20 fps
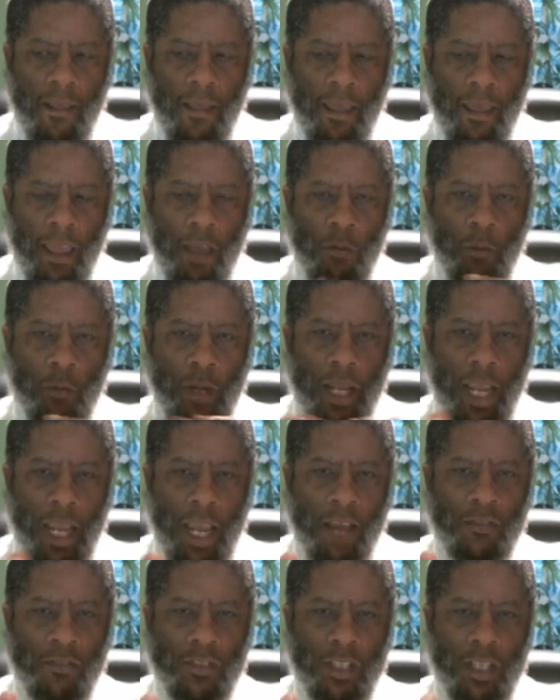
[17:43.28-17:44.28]
And we
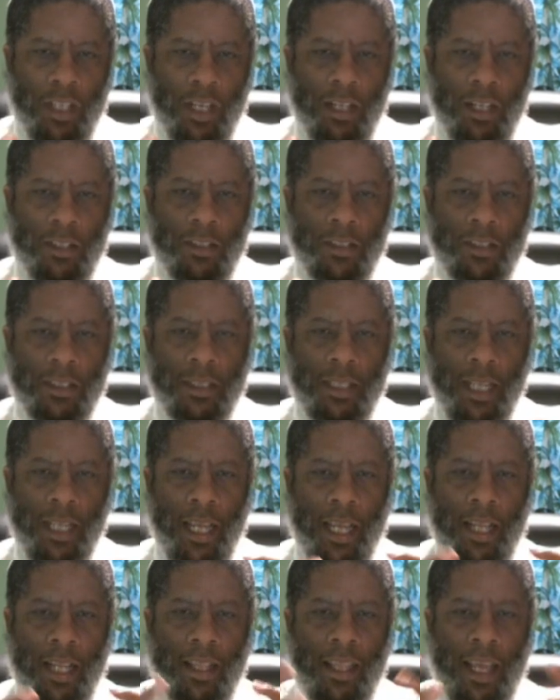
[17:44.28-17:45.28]
have to
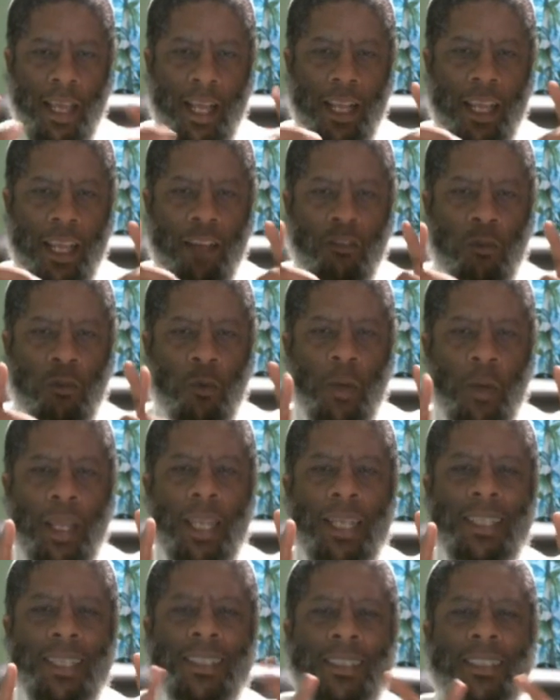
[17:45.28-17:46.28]
understand that if we
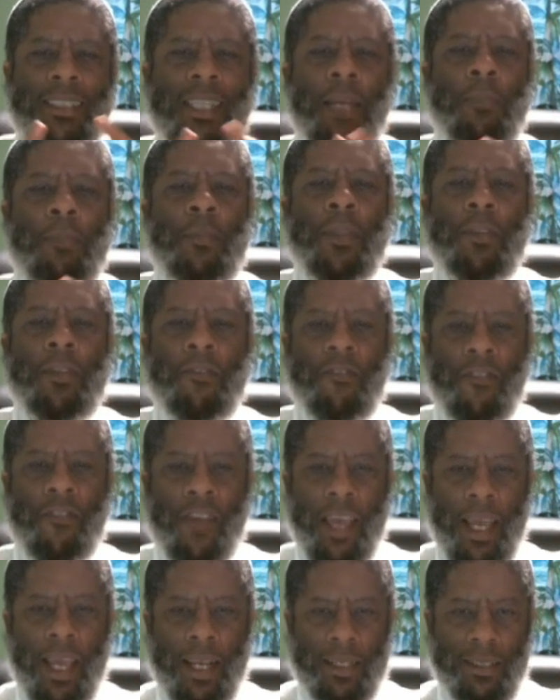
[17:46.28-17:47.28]
accept the
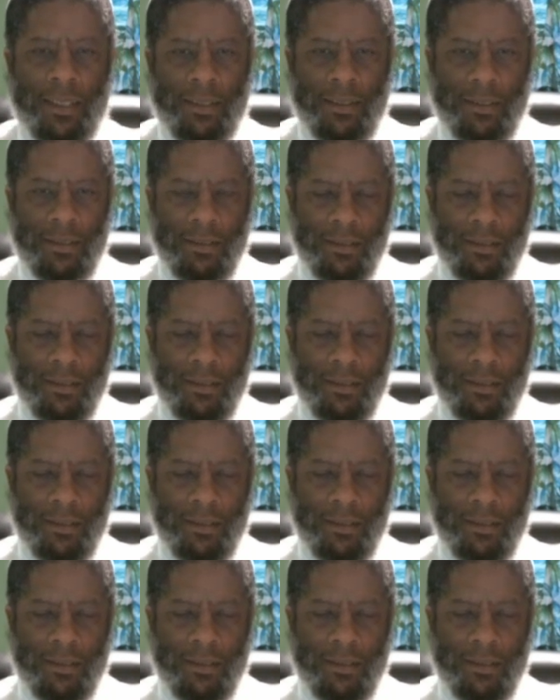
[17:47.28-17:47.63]
fact,